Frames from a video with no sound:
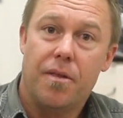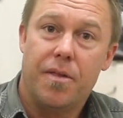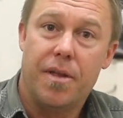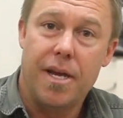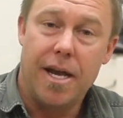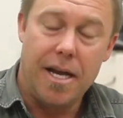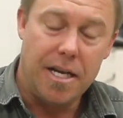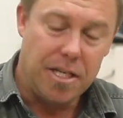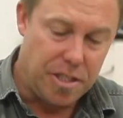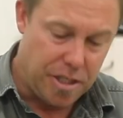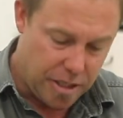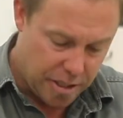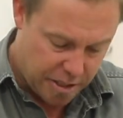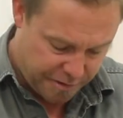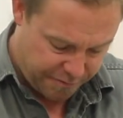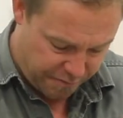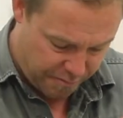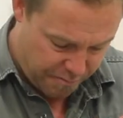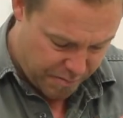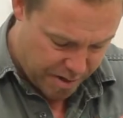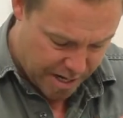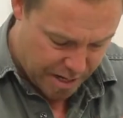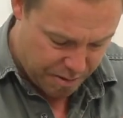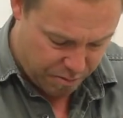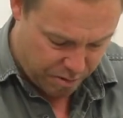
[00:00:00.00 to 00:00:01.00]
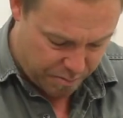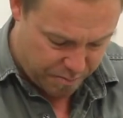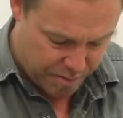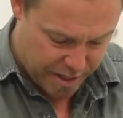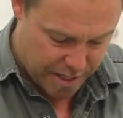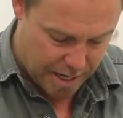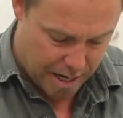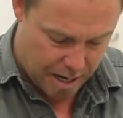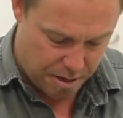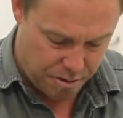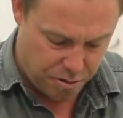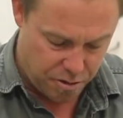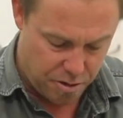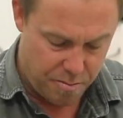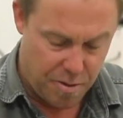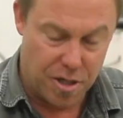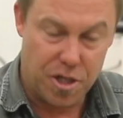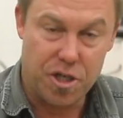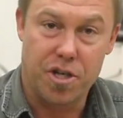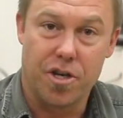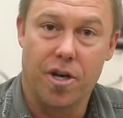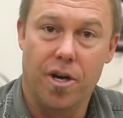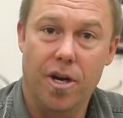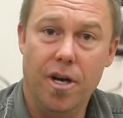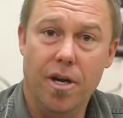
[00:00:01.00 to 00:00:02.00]
the easiest for me would be to undo
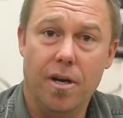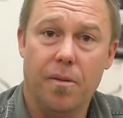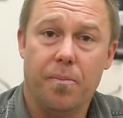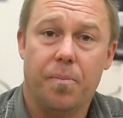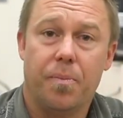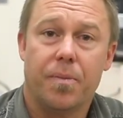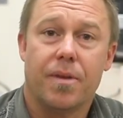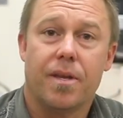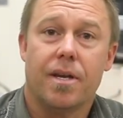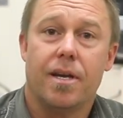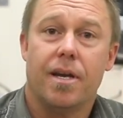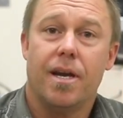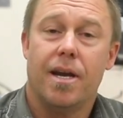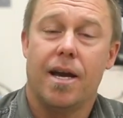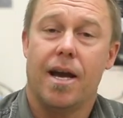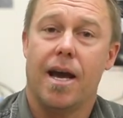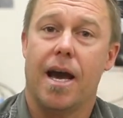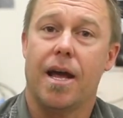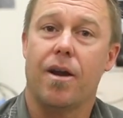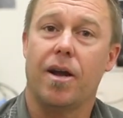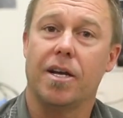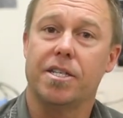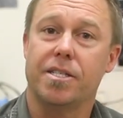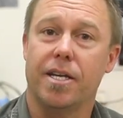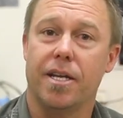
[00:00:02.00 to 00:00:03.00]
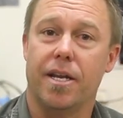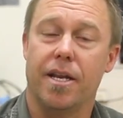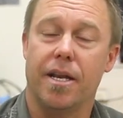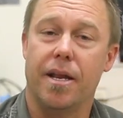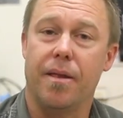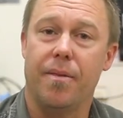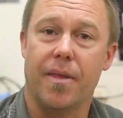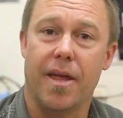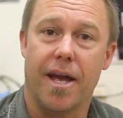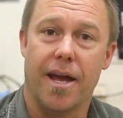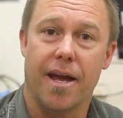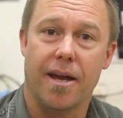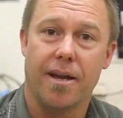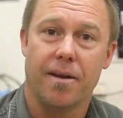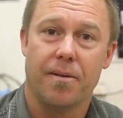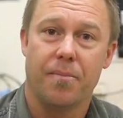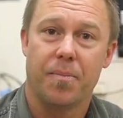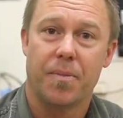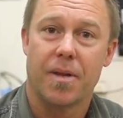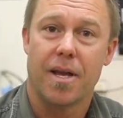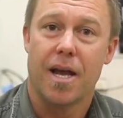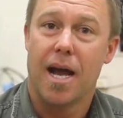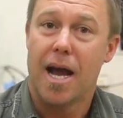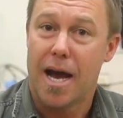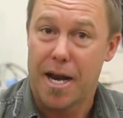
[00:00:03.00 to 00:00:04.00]
my shirt and I sit it in there
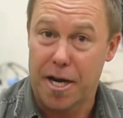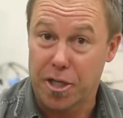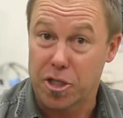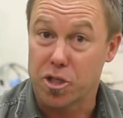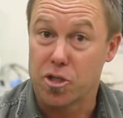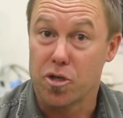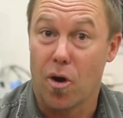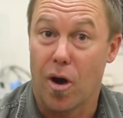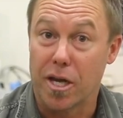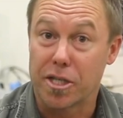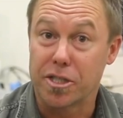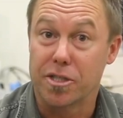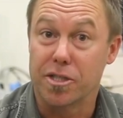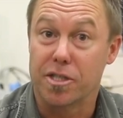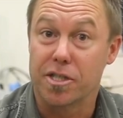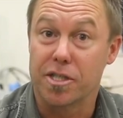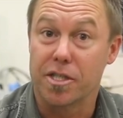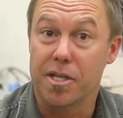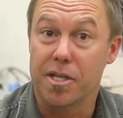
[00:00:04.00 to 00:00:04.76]
and it's nice and